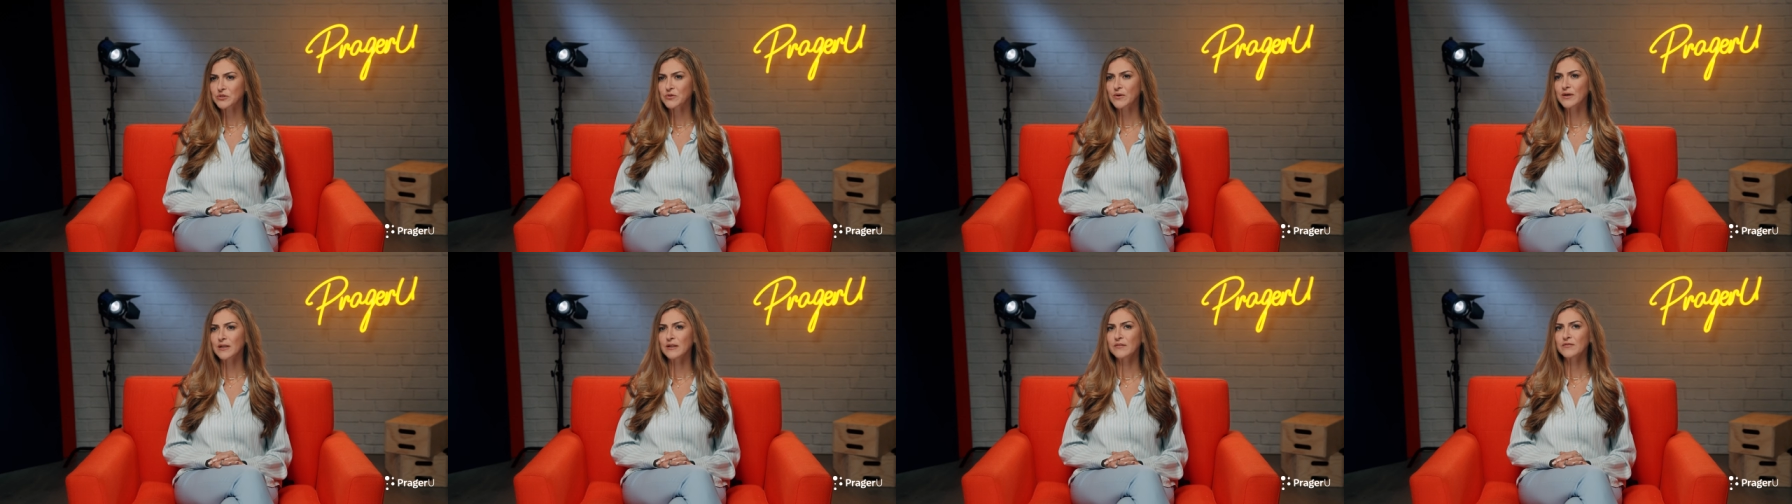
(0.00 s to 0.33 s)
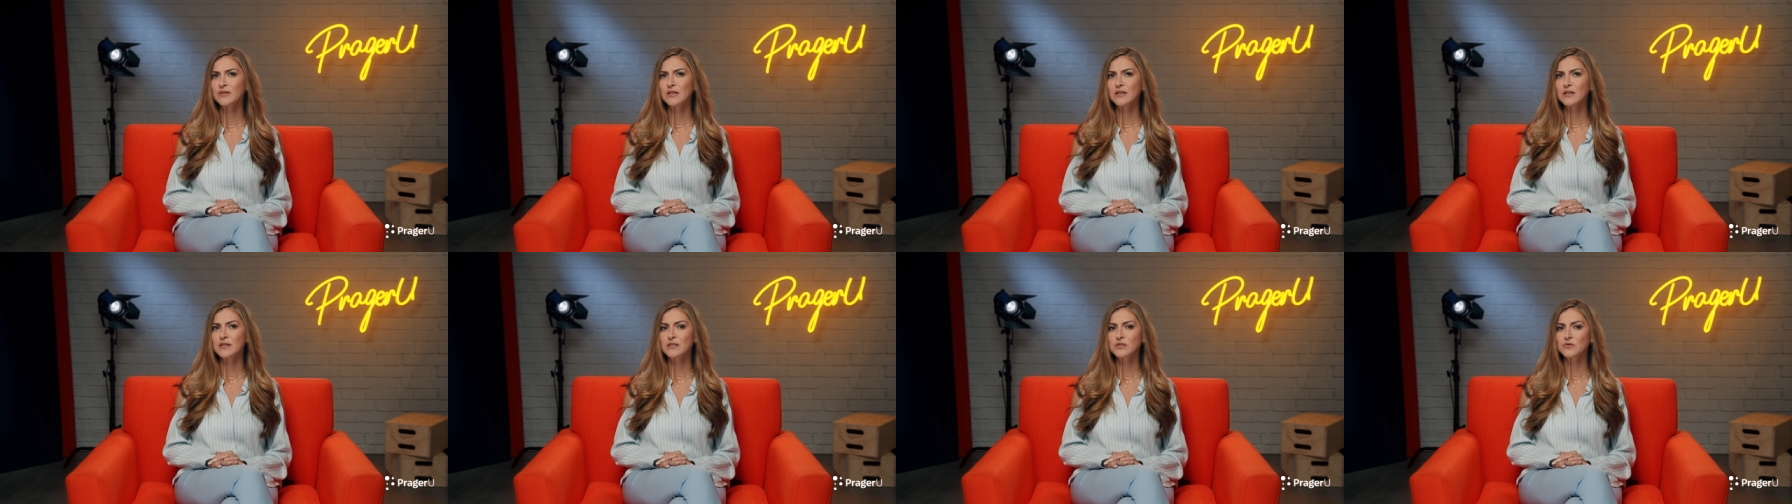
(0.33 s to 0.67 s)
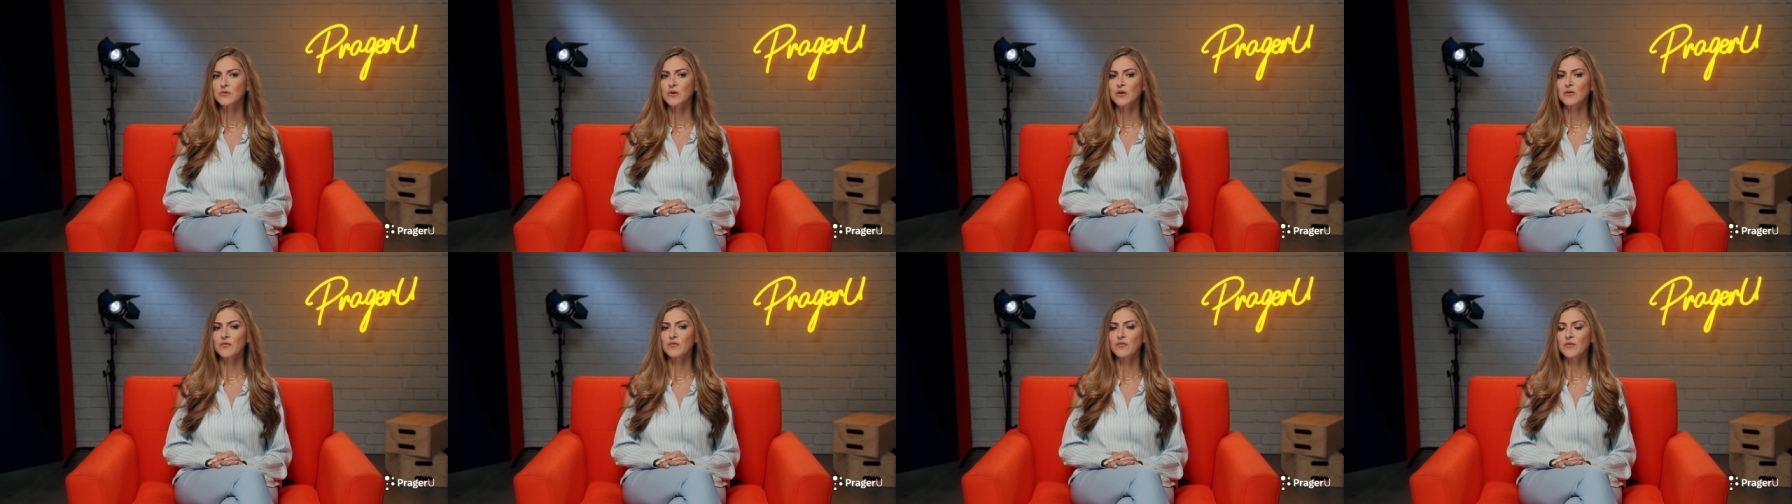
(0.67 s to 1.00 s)
So I lived in
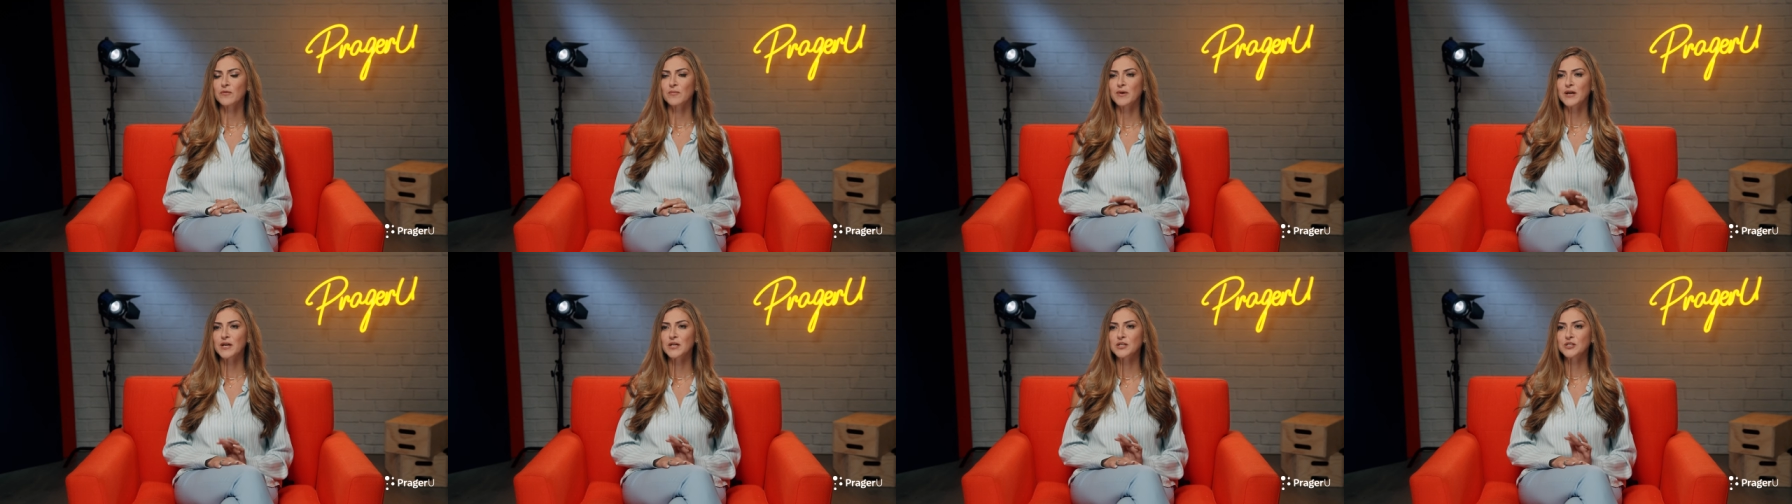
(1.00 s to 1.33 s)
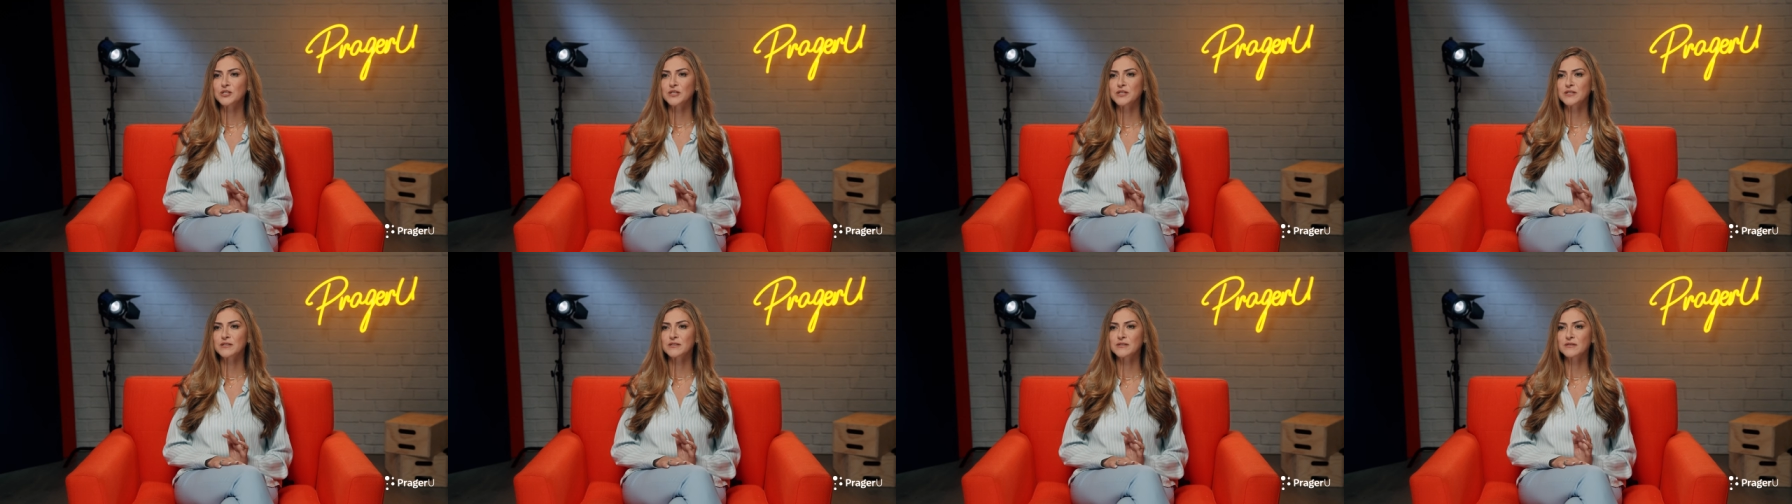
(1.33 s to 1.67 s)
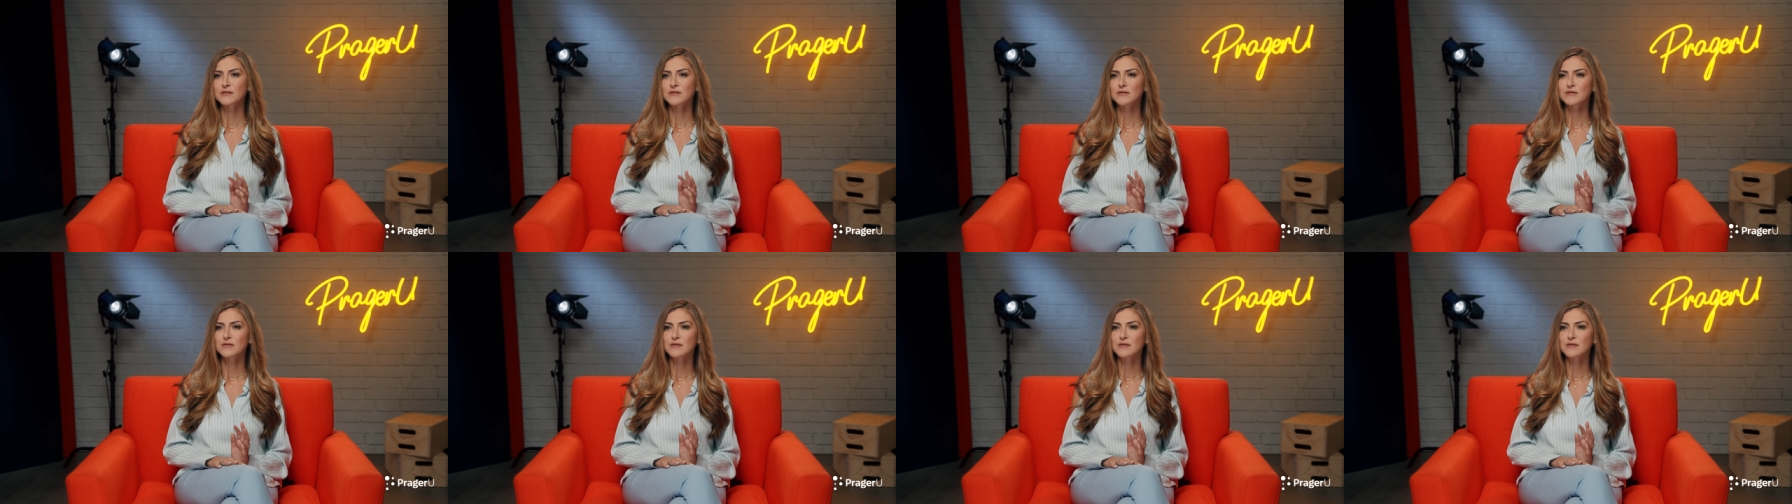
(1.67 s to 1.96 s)
Israel from ages